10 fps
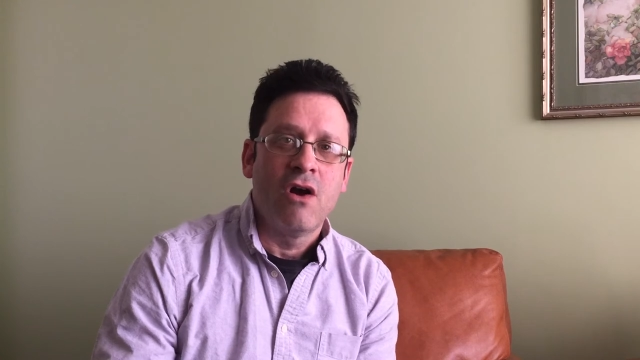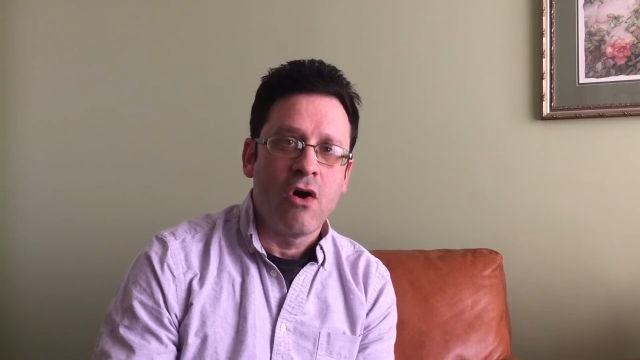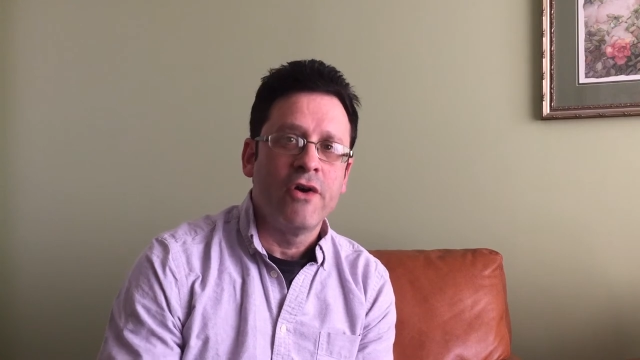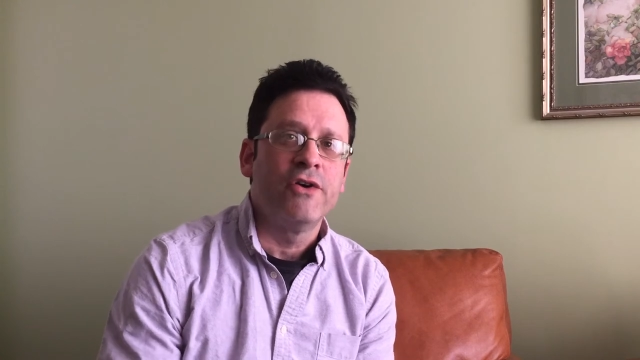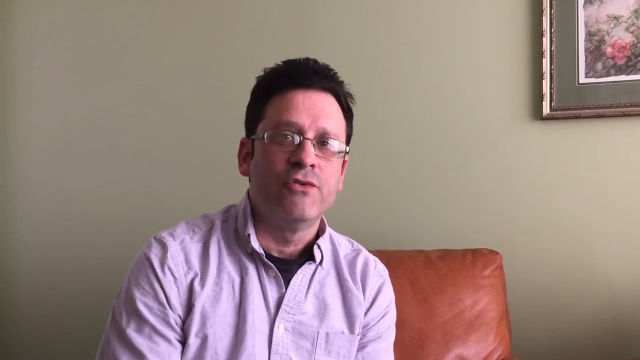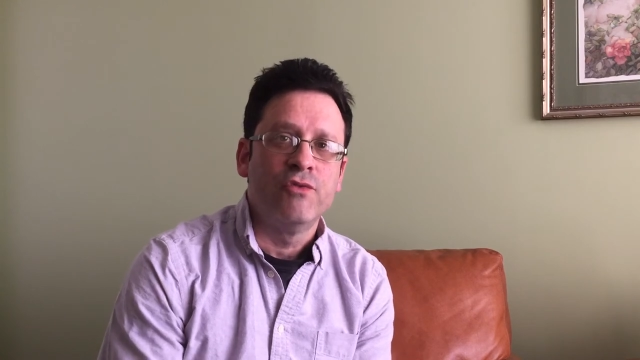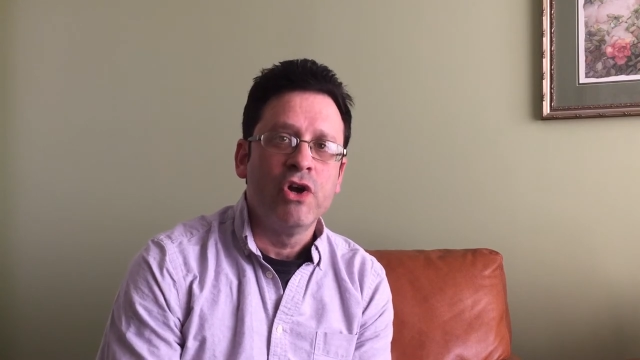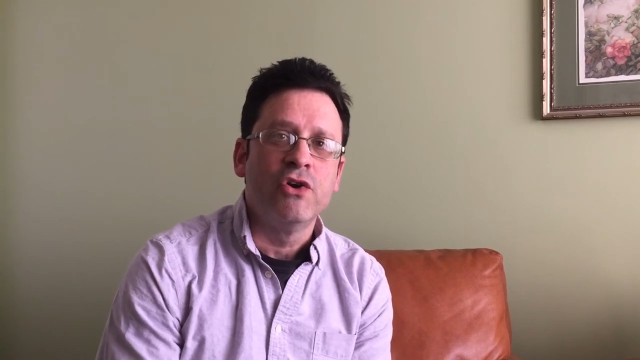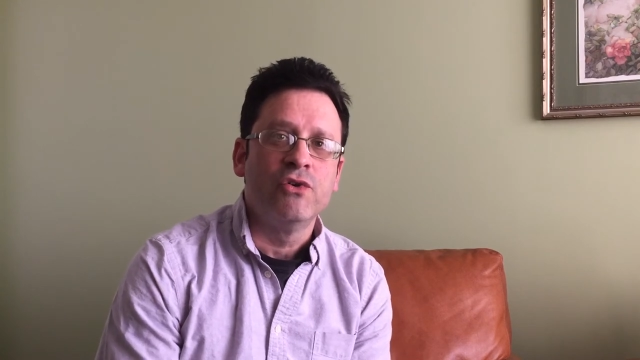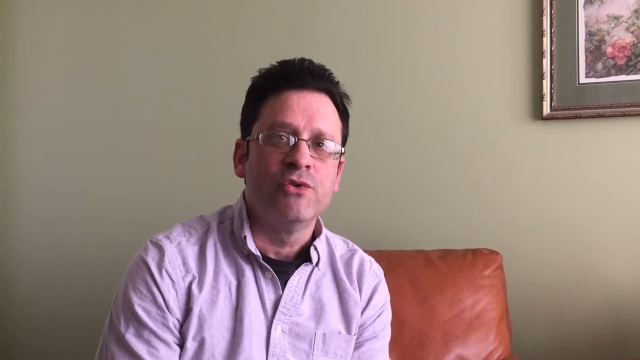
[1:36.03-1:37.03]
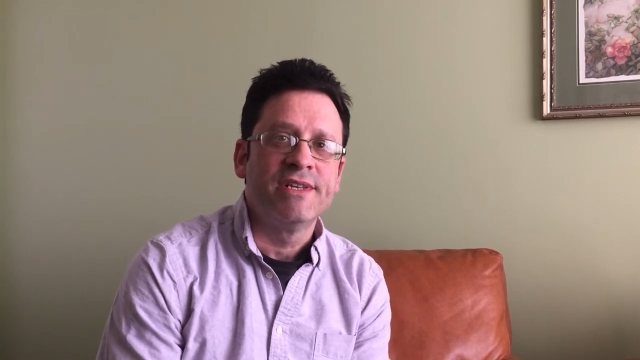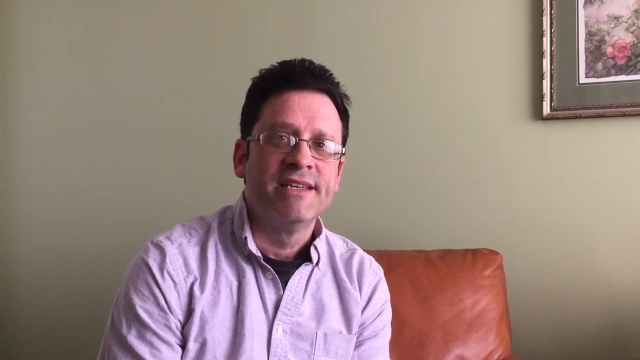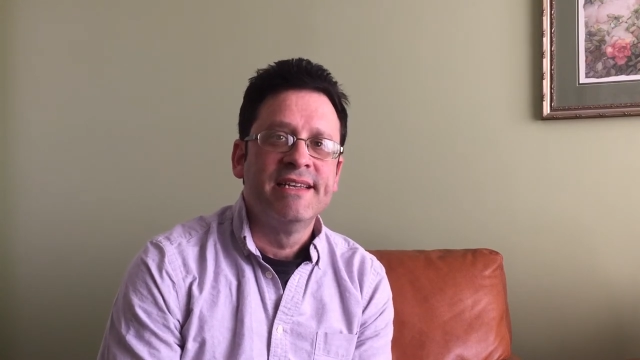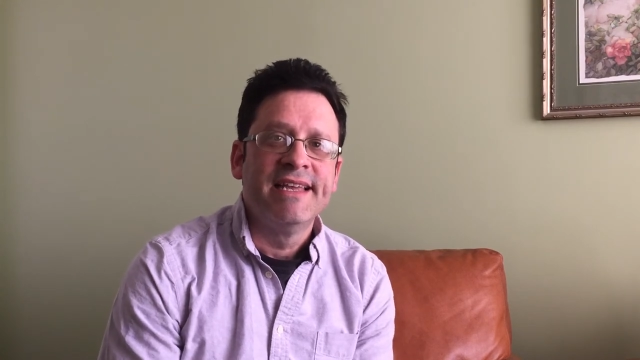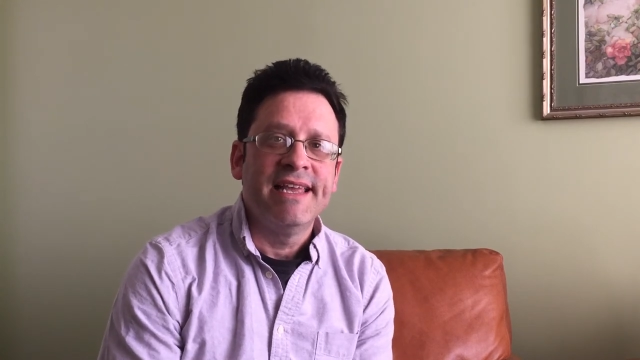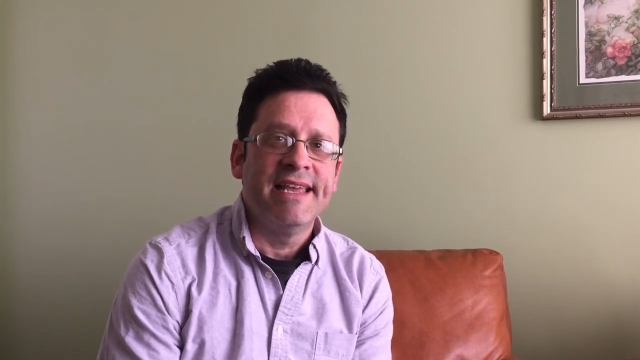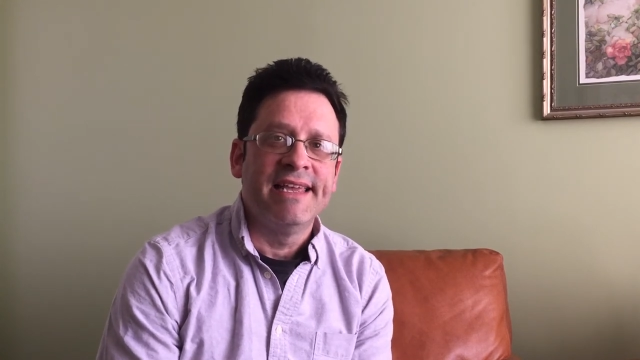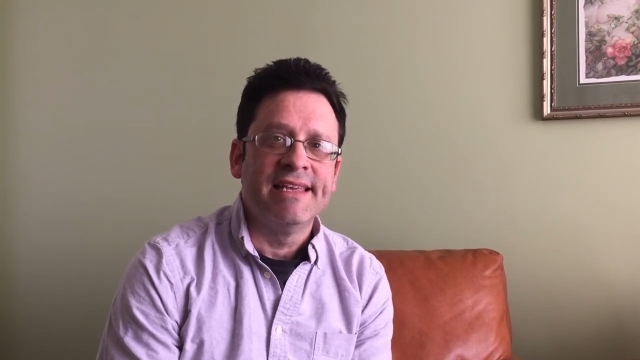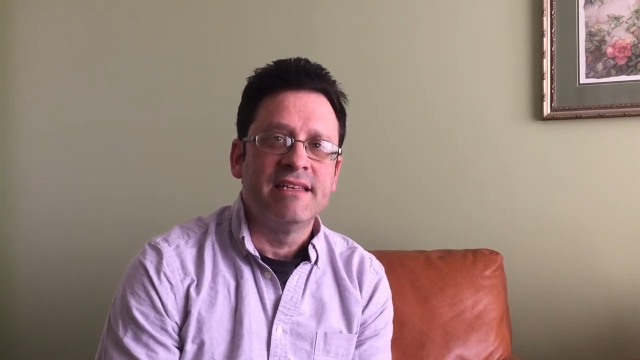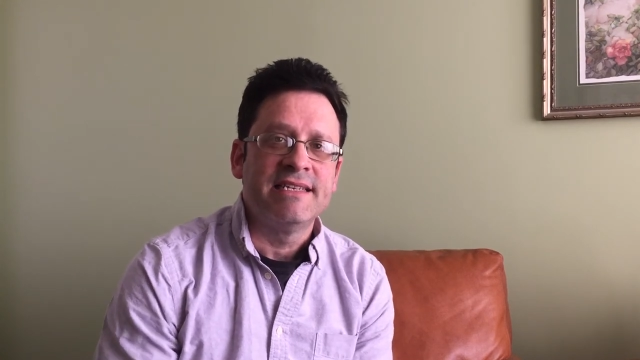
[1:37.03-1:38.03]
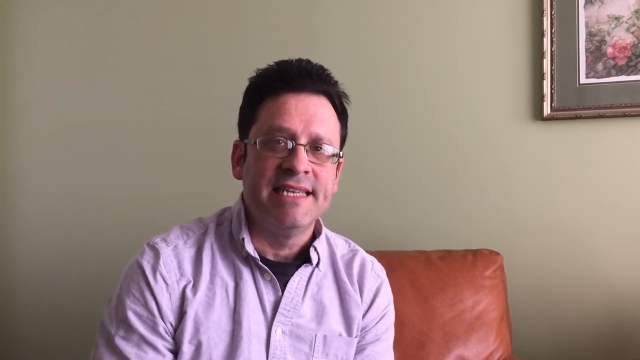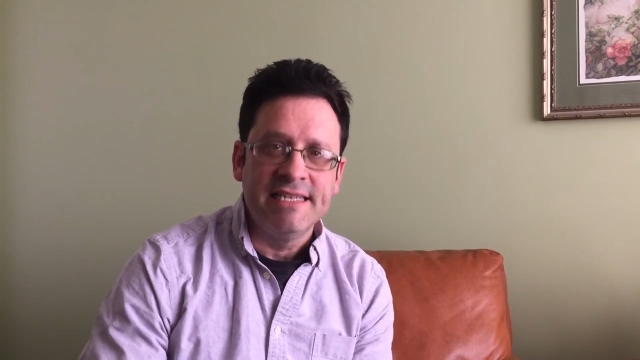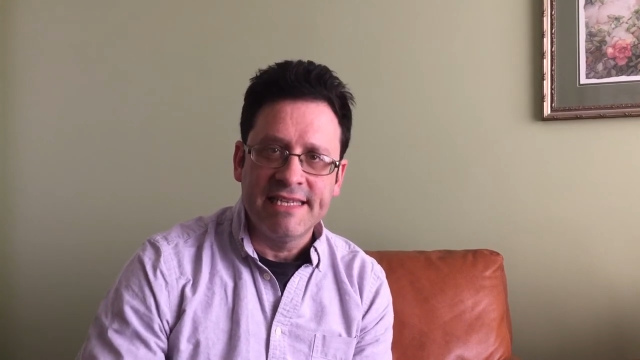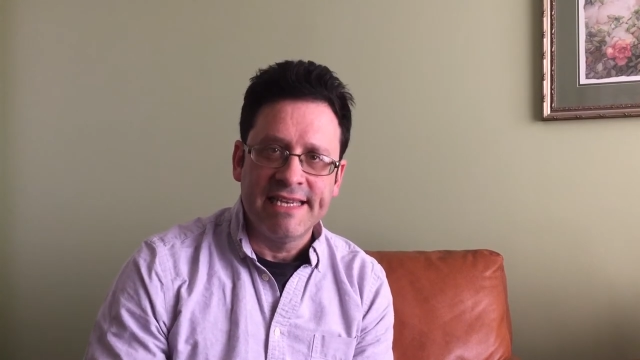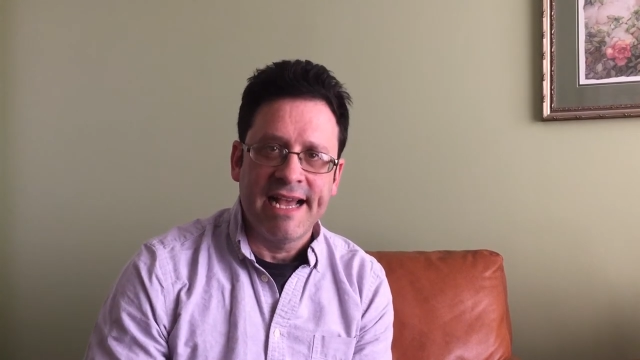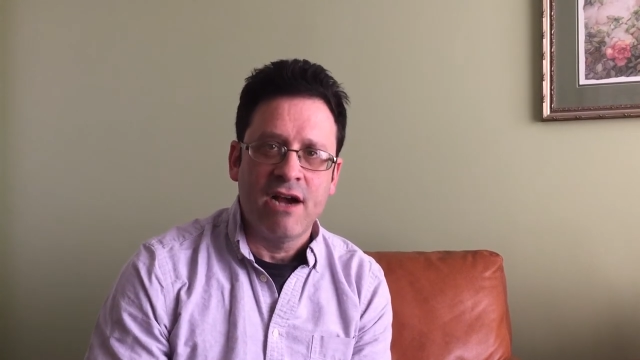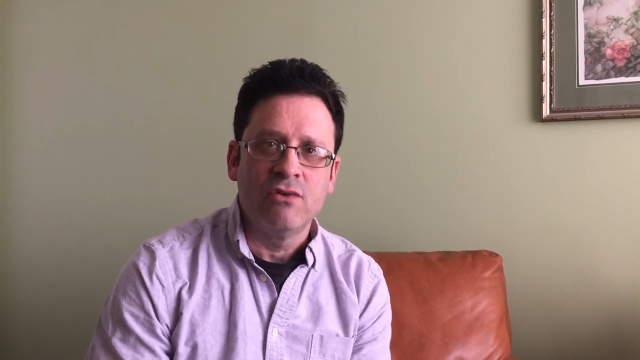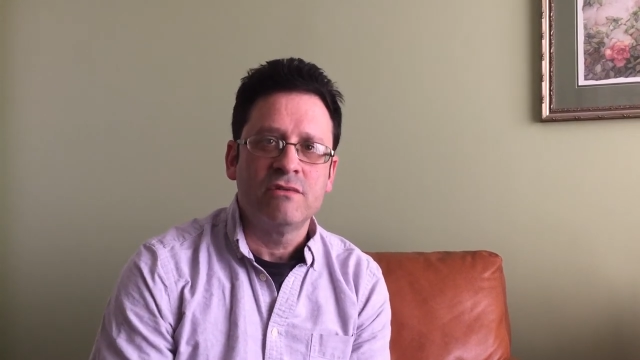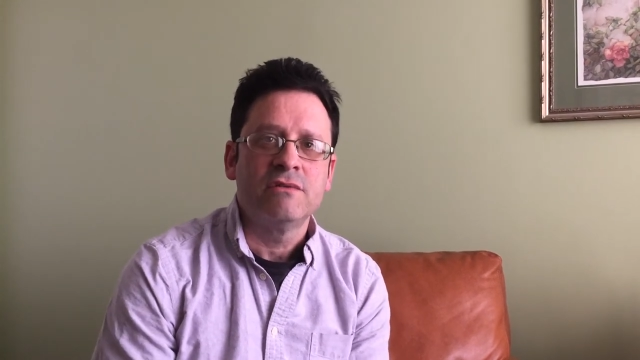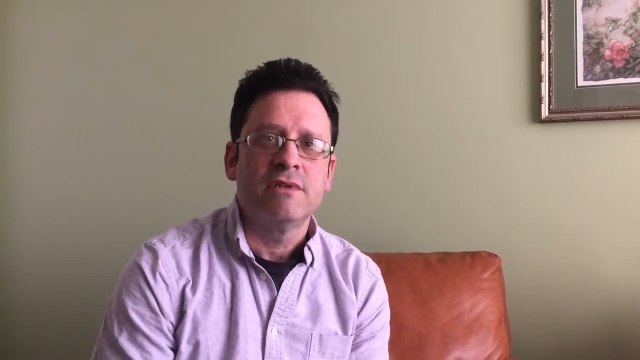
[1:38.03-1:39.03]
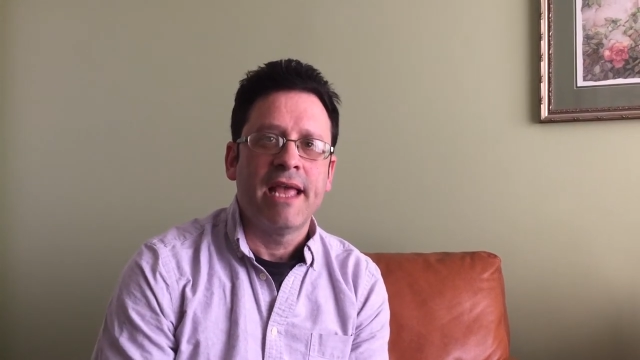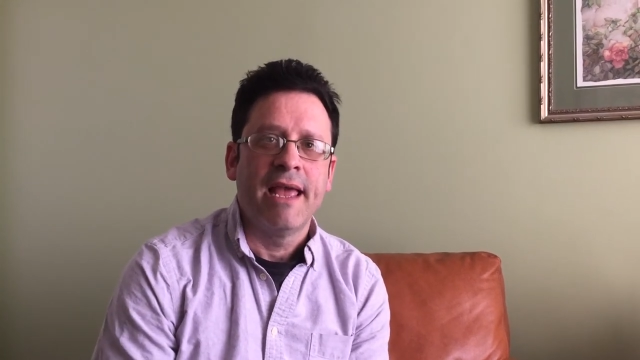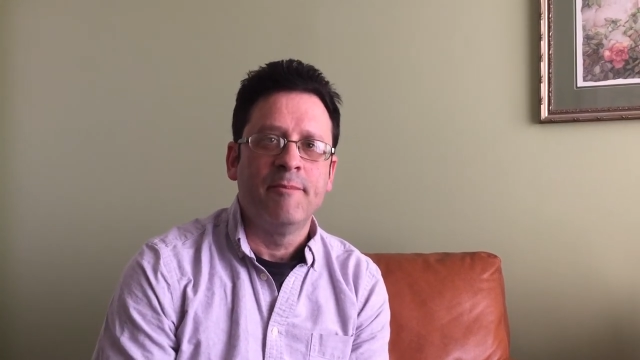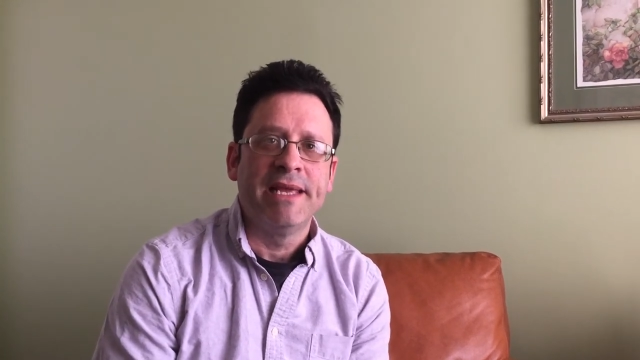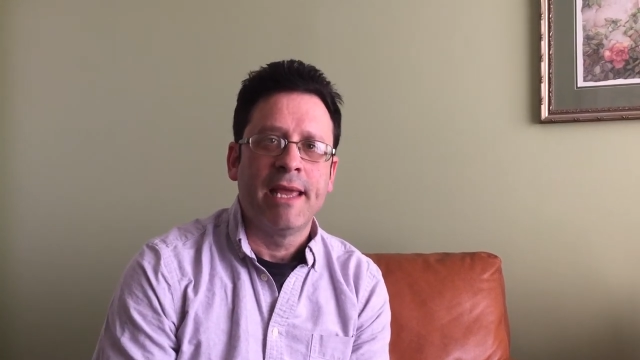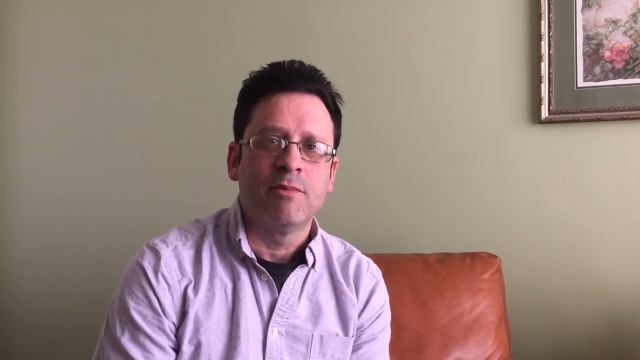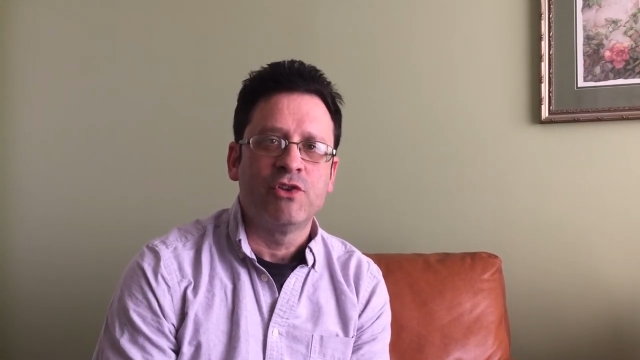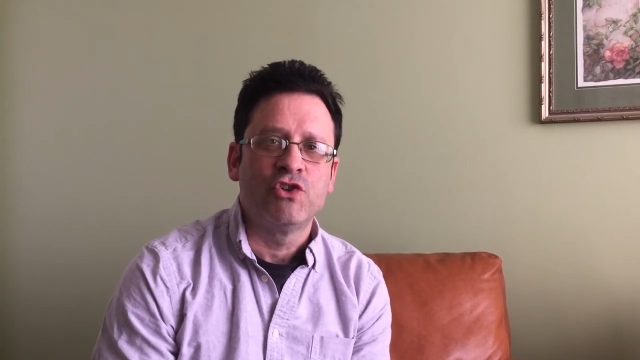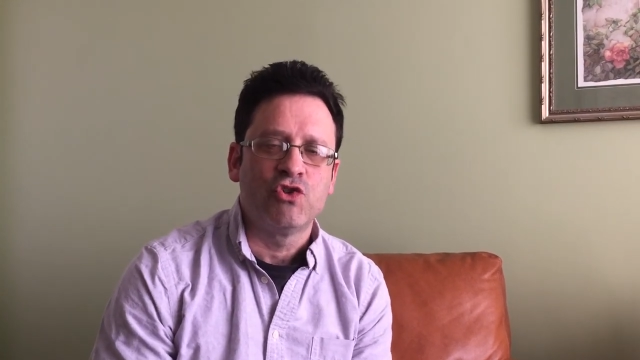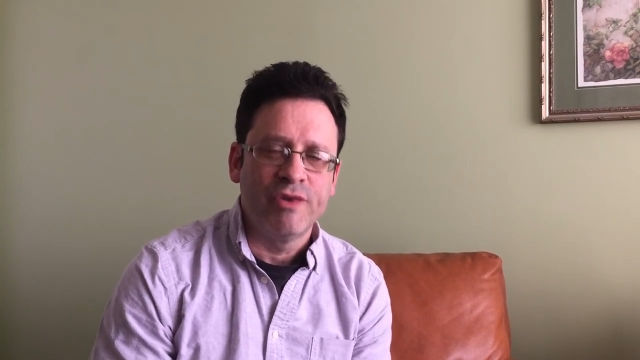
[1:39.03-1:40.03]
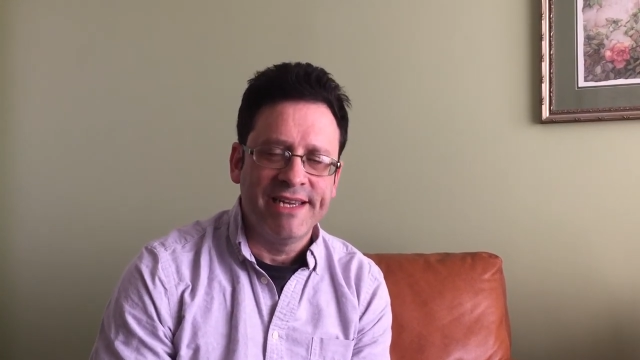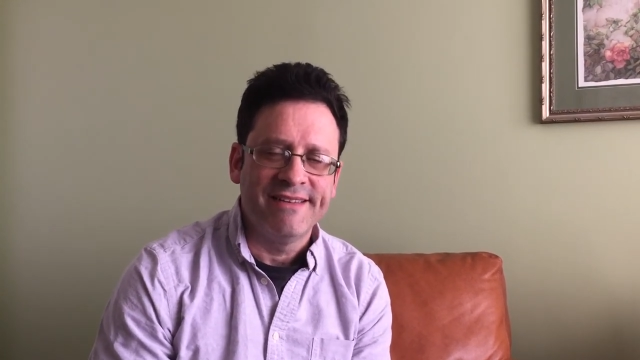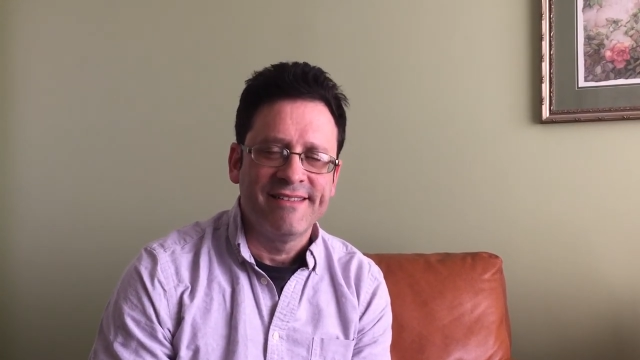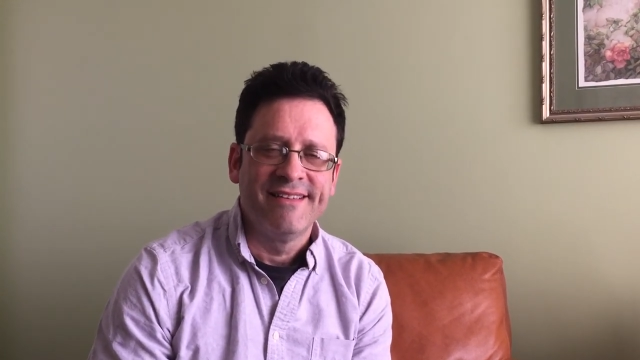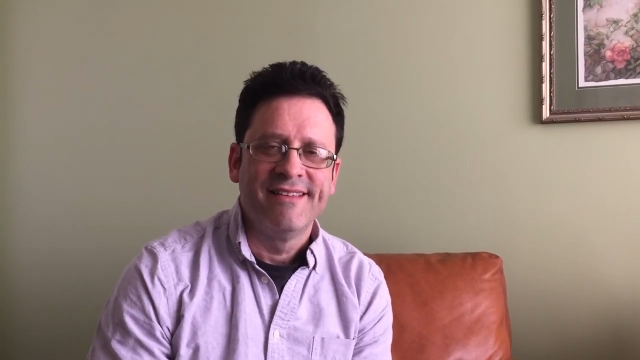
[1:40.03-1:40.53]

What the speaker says: harder road in teasing it out and being able to treat,